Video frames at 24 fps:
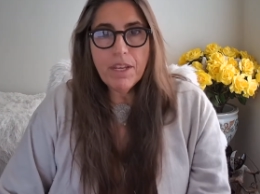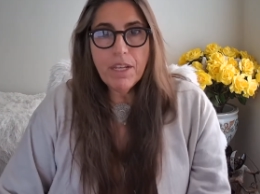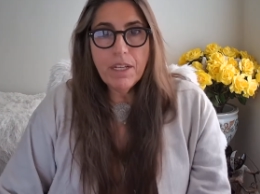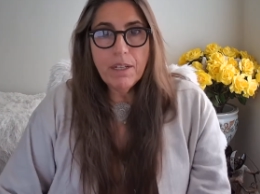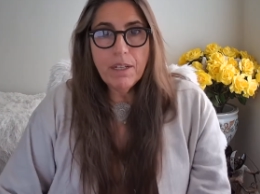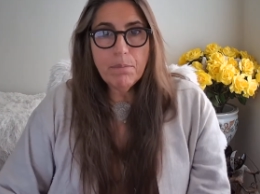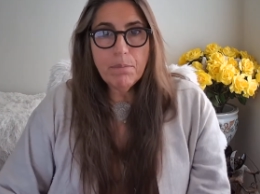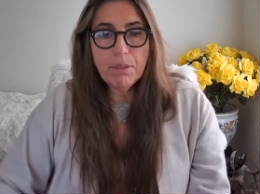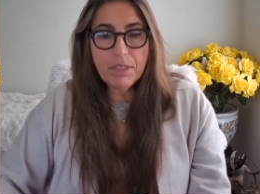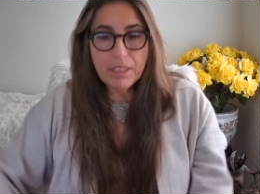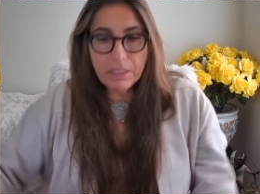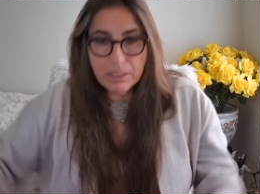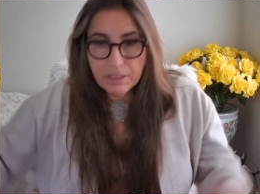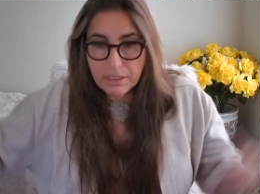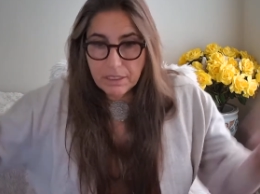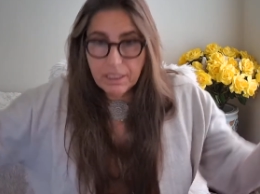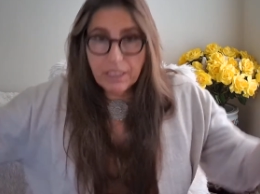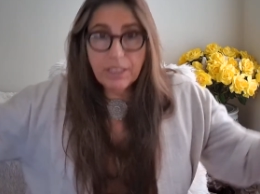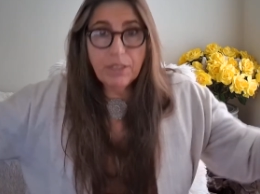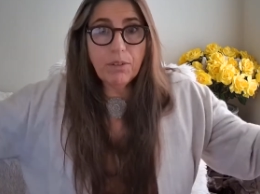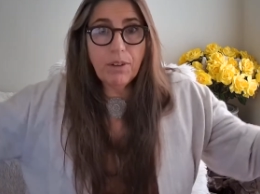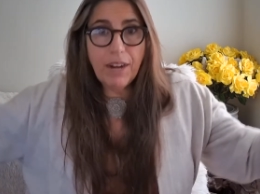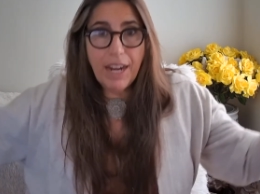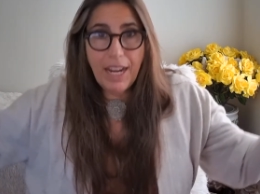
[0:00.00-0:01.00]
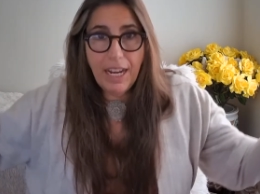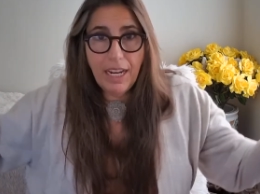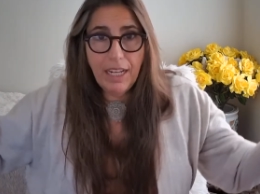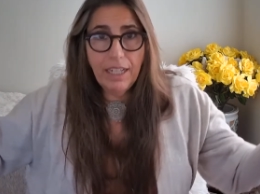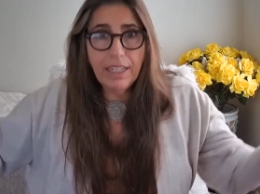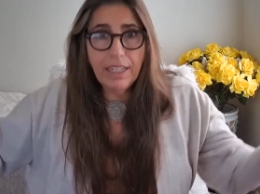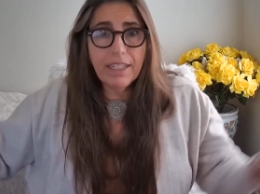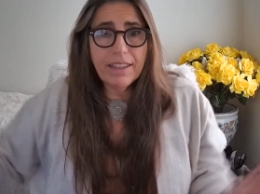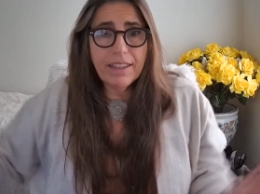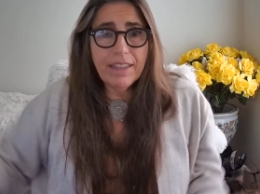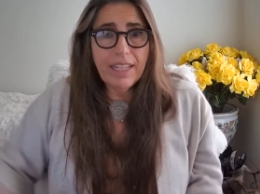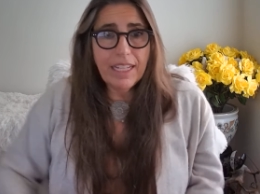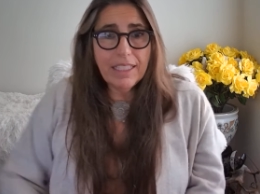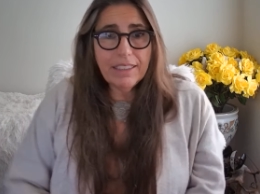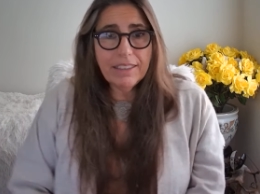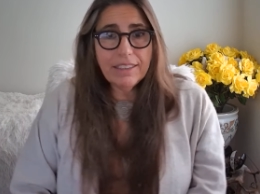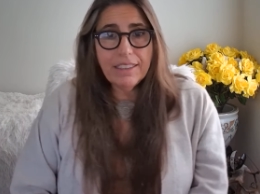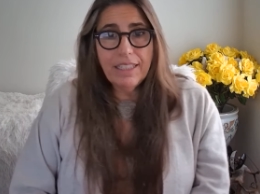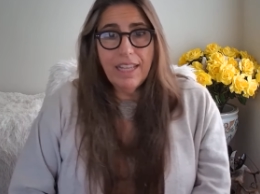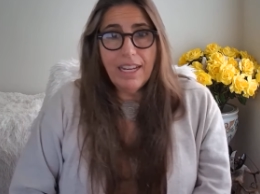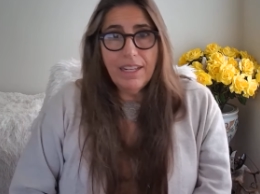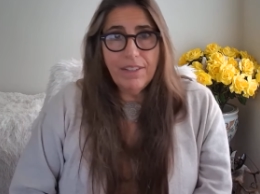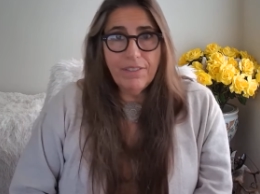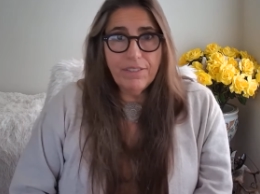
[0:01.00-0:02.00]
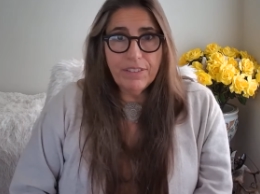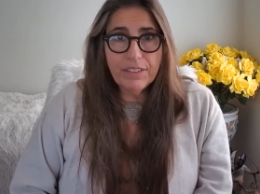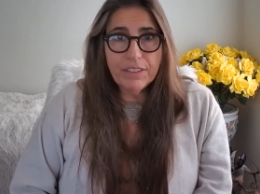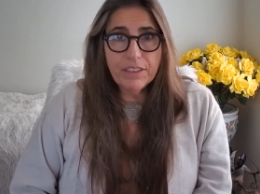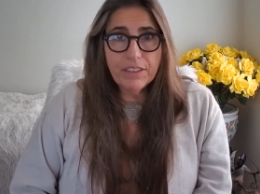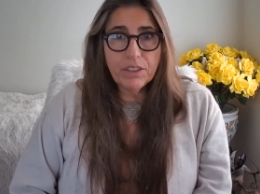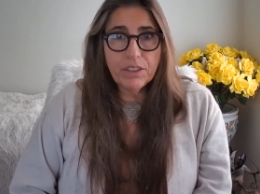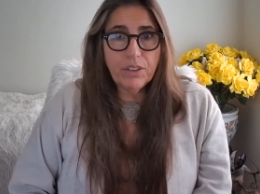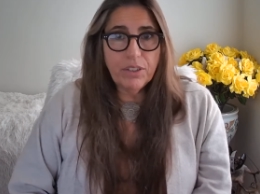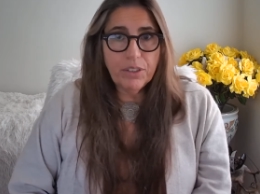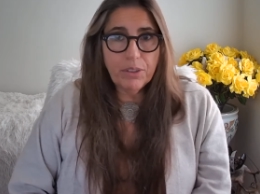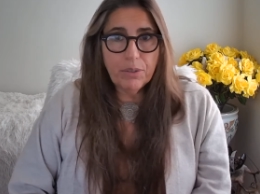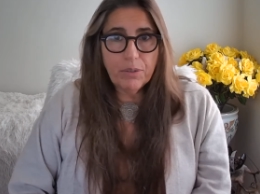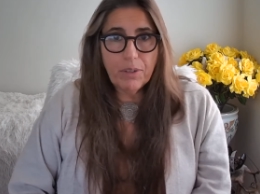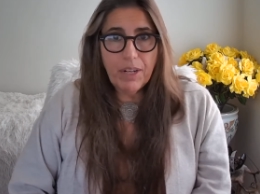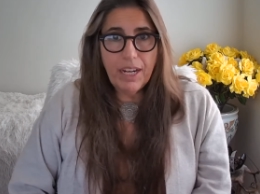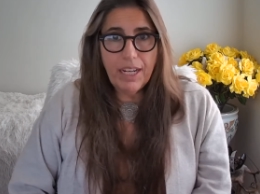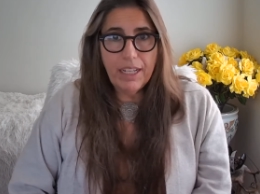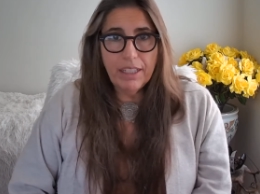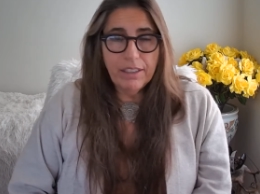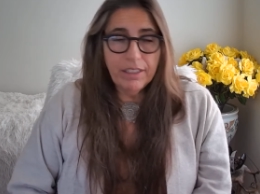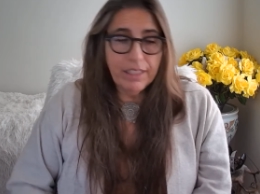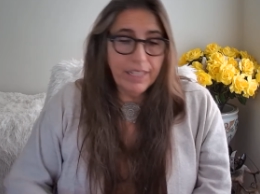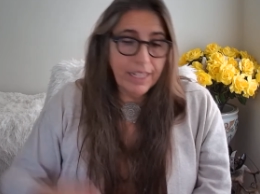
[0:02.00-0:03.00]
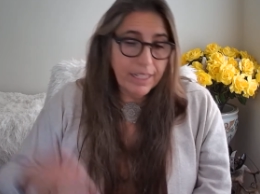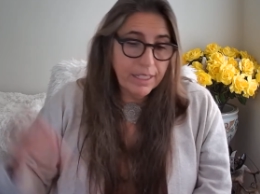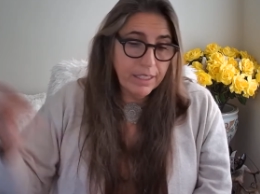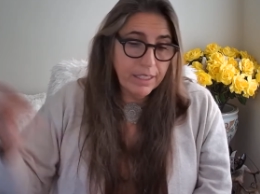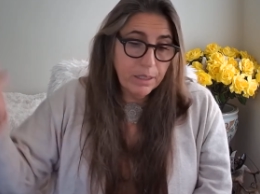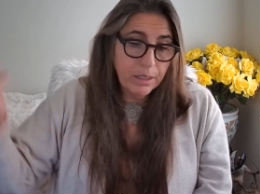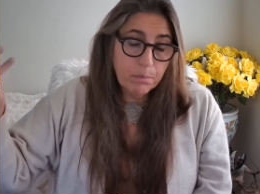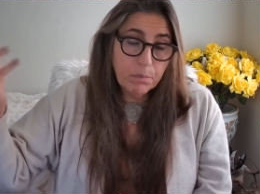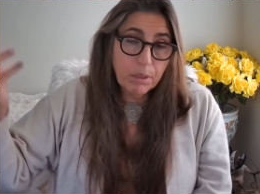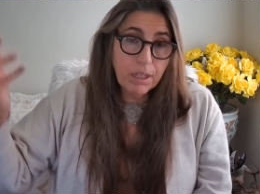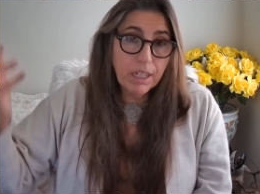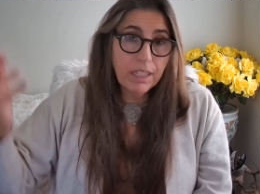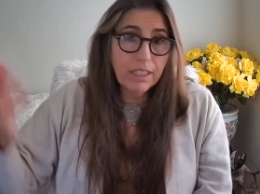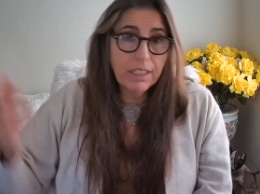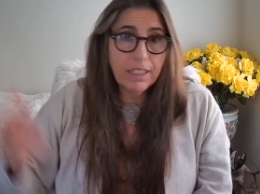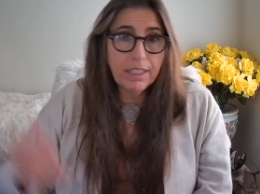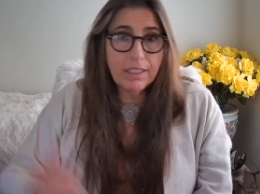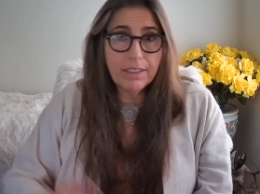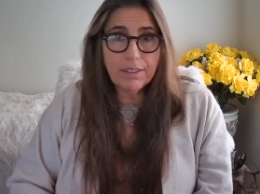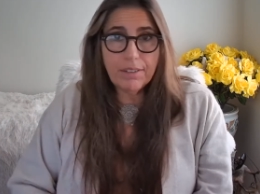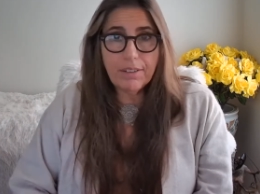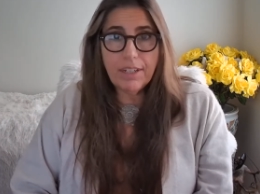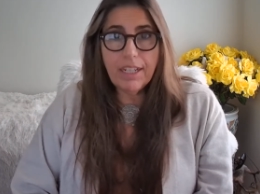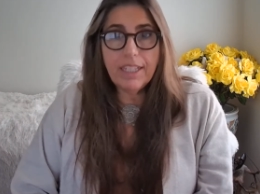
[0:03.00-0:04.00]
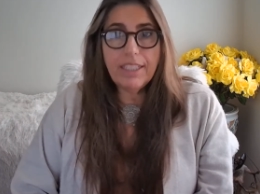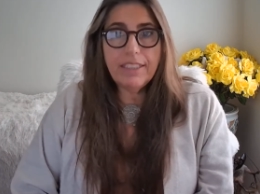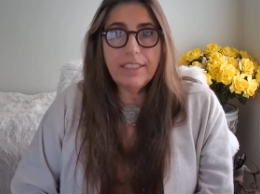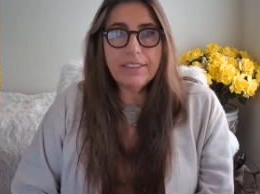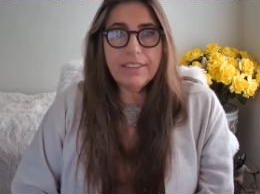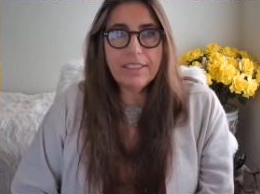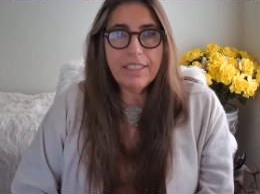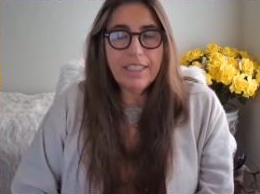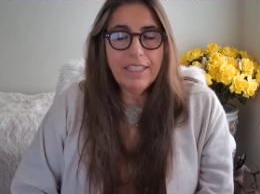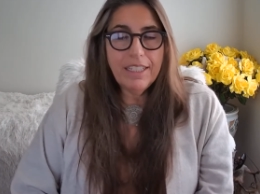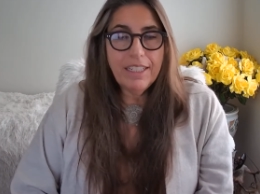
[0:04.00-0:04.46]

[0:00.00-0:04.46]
But it's going to rain. That's life. It's going to rain. You get an umbrella, all right.